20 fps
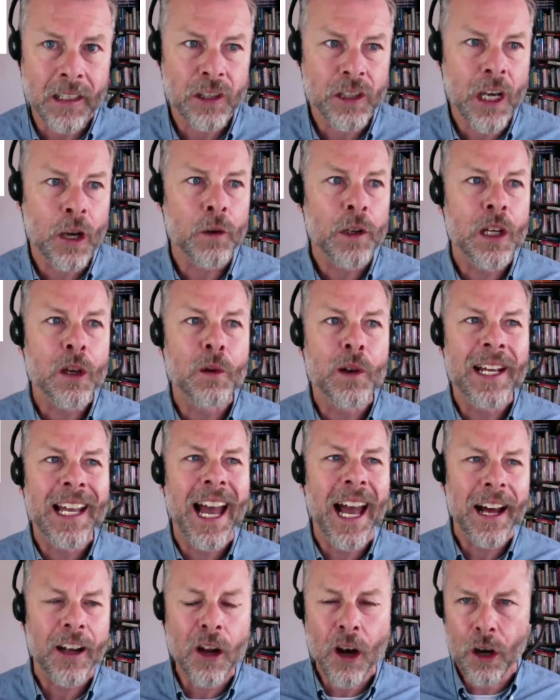So you
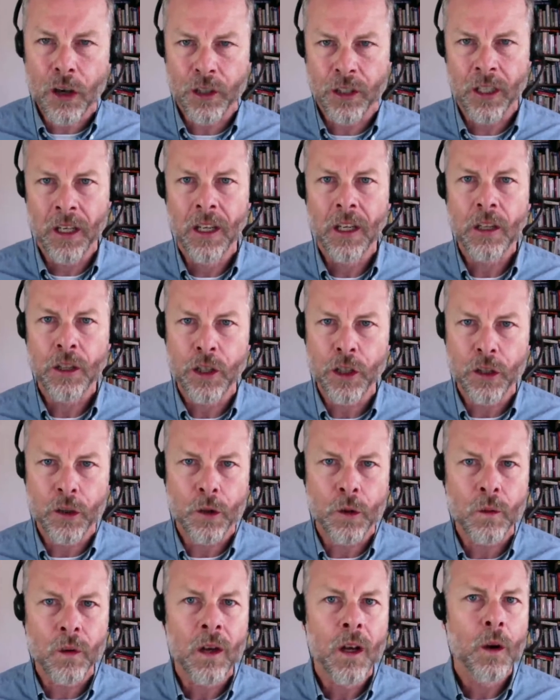cannot
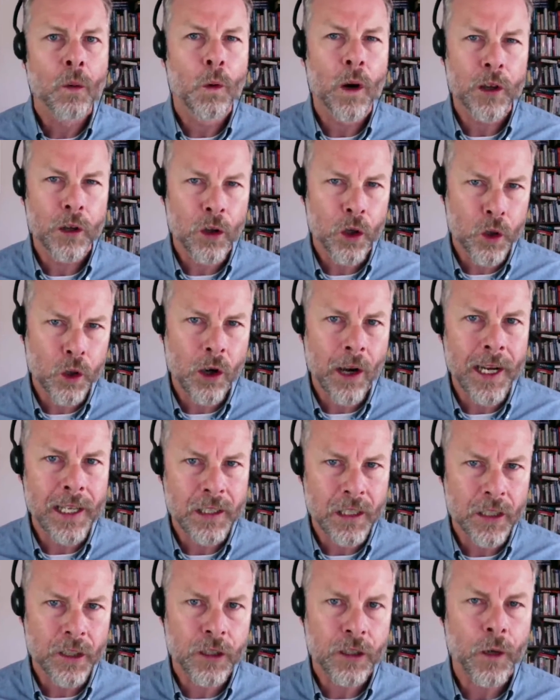do what you're trying
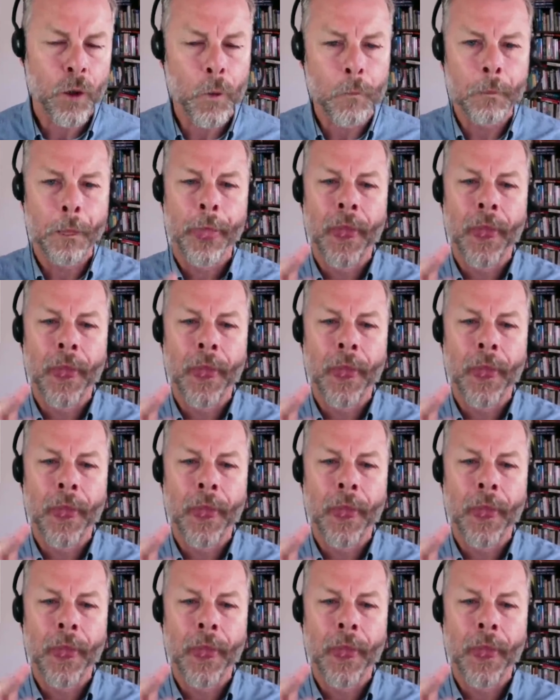to do.